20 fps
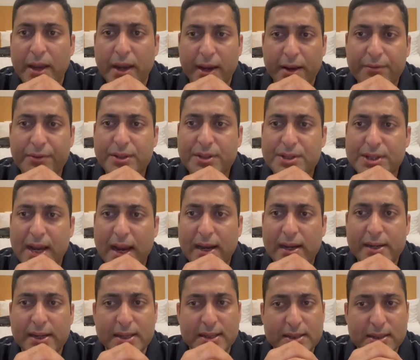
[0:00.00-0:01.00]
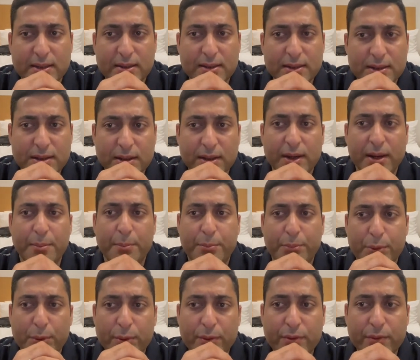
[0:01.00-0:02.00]
If the child does not
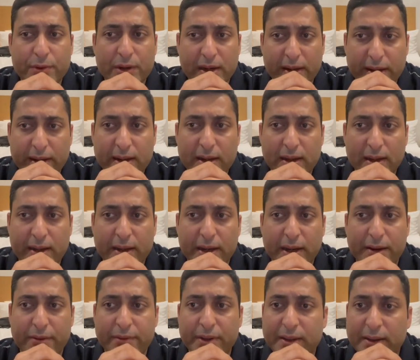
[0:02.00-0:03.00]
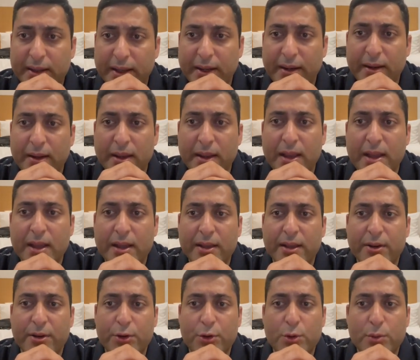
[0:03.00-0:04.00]
improve clinically, even then
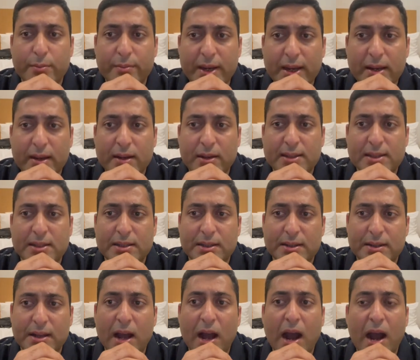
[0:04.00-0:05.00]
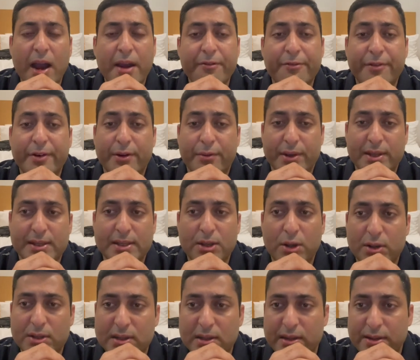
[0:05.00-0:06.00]
you may consider high frequency
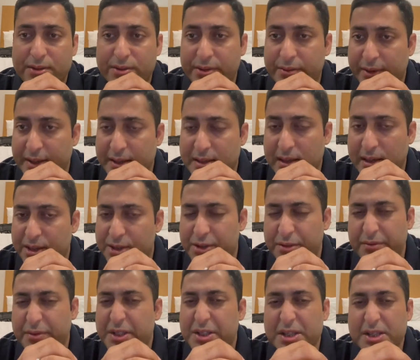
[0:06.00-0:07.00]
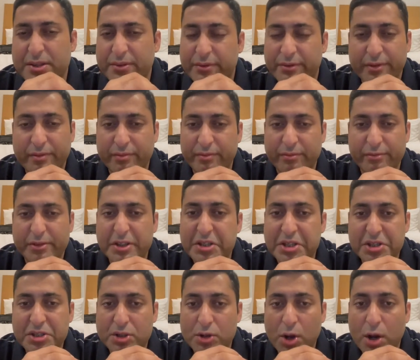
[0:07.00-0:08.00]
oscillatory ventilation, which
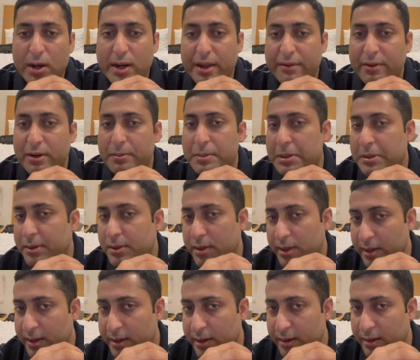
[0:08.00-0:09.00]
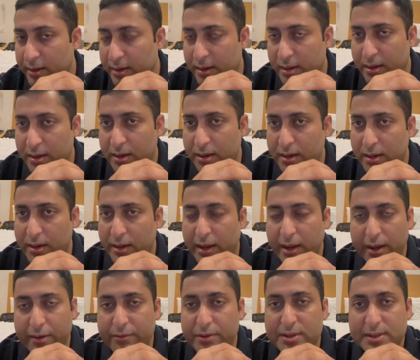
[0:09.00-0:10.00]
is not available in
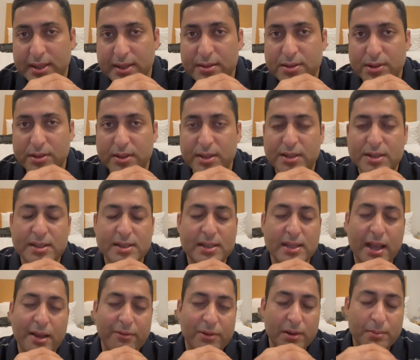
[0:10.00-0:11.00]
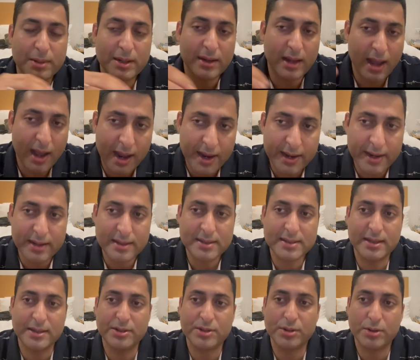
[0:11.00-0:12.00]
every center. It is available in high-end
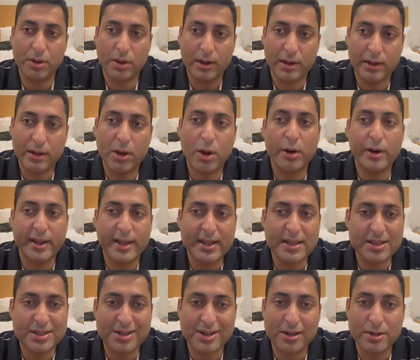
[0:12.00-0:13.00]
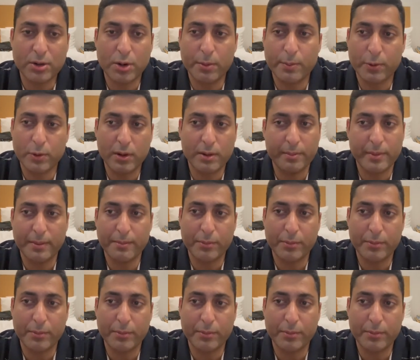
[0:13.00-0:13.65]
center only, or extracorporeal